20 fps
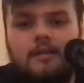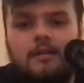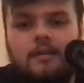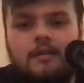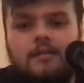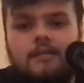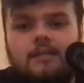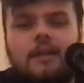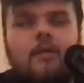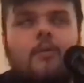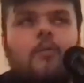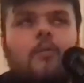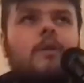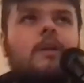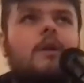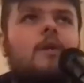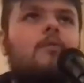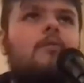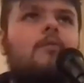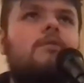Now,
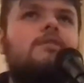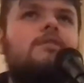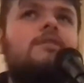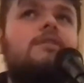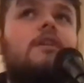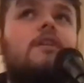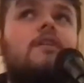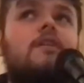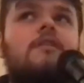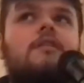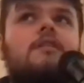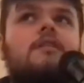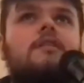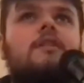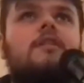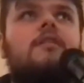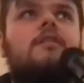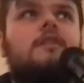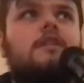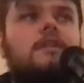when I was younger
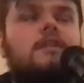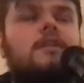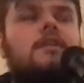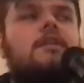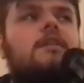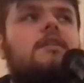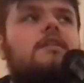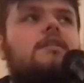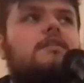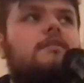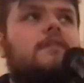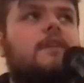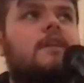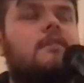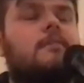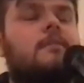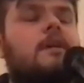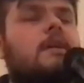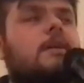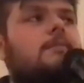years, around
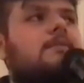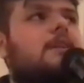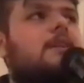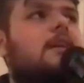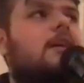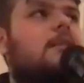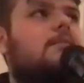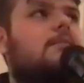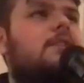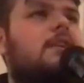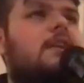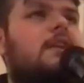about them times,